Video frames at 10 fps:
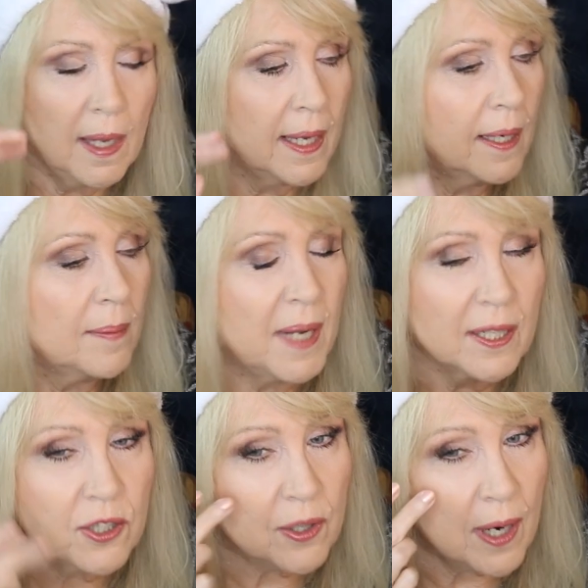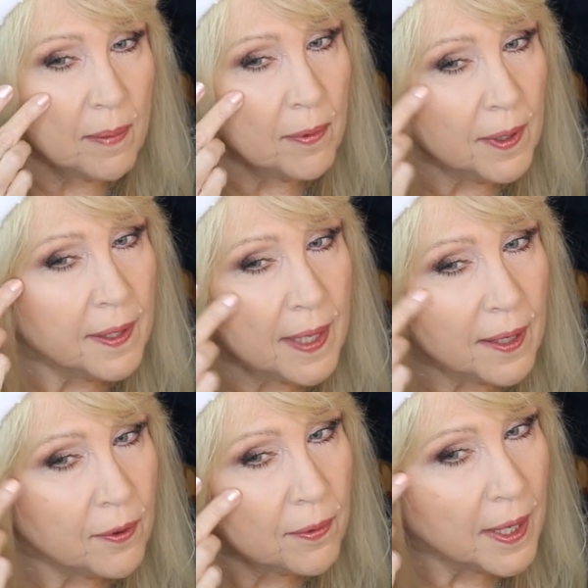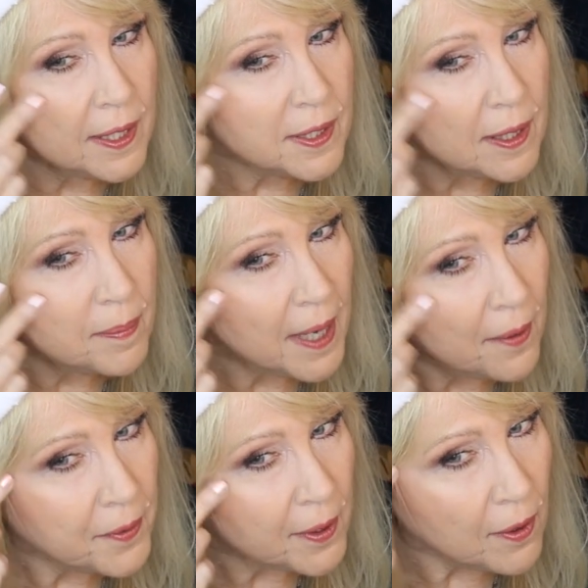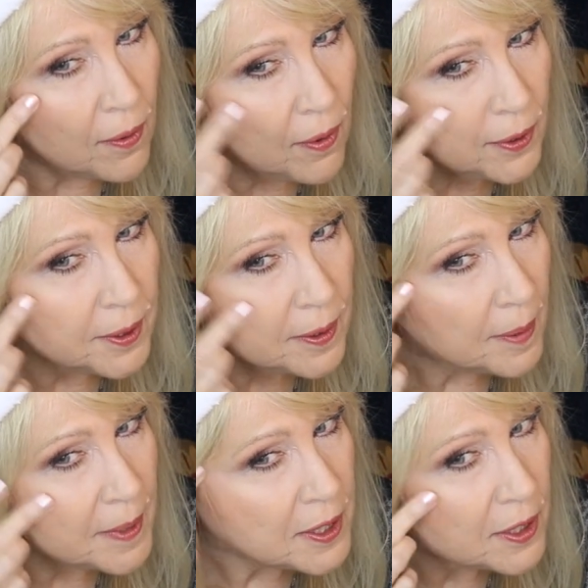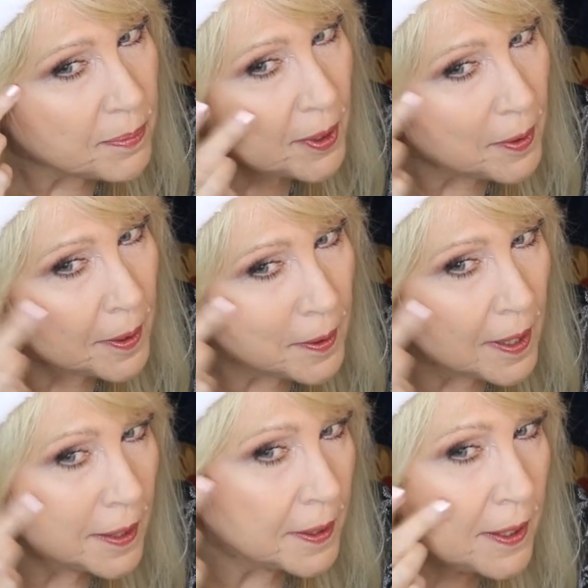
and I'm not sure I'm really that crazy about the gold. Let me just put a little on